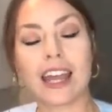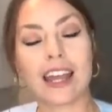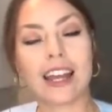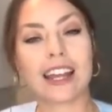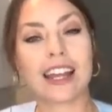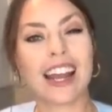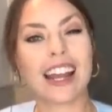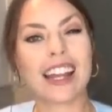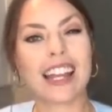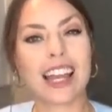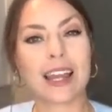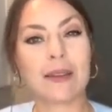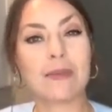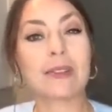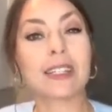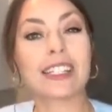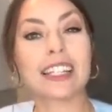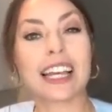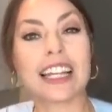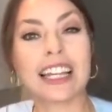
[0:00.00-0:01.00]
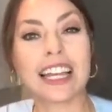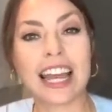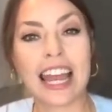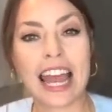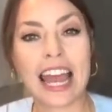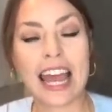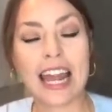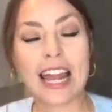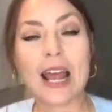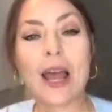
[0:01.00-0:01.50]
kind of came slightly
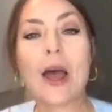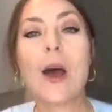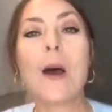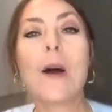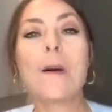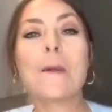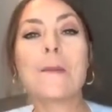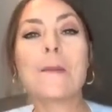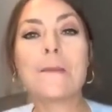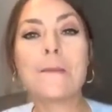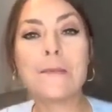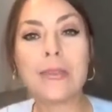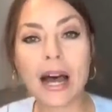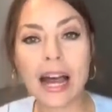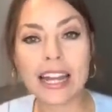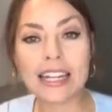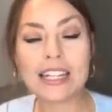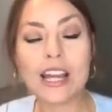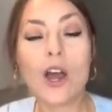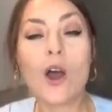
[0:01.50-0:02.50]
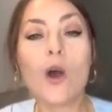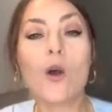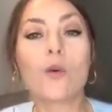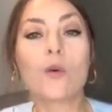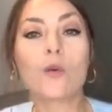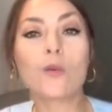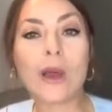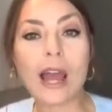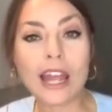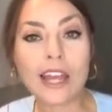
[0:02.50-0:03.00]
ahead. But
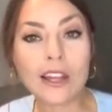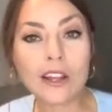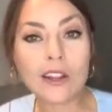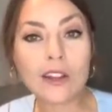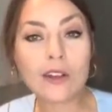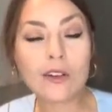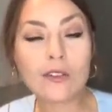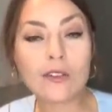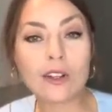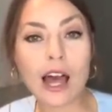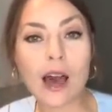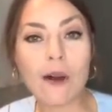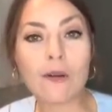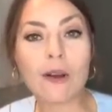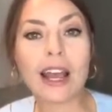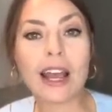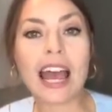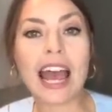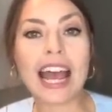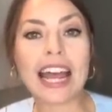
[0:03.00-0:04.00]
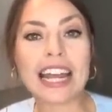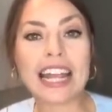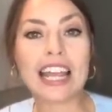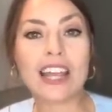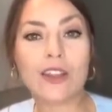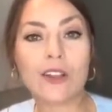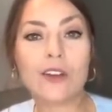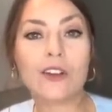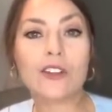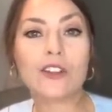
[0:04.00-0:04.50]
regular flour at
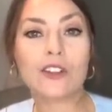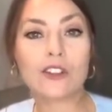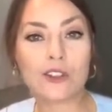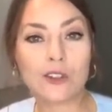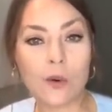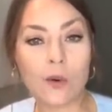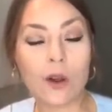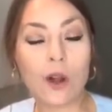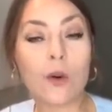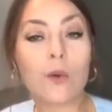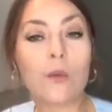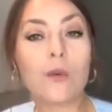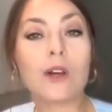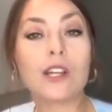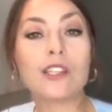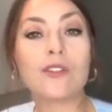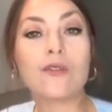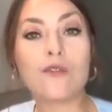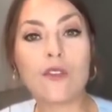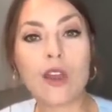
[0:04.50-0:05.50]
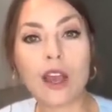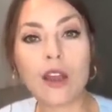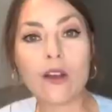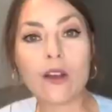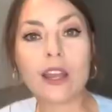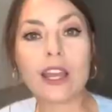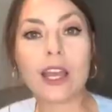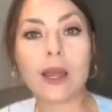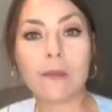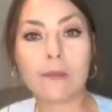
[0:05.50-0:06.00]
either store was
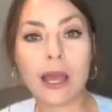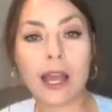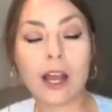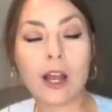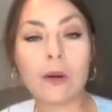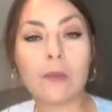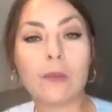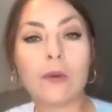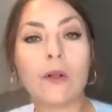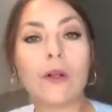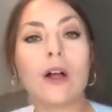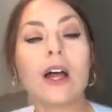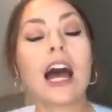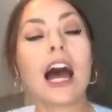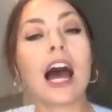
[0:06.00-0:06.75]
very comparable.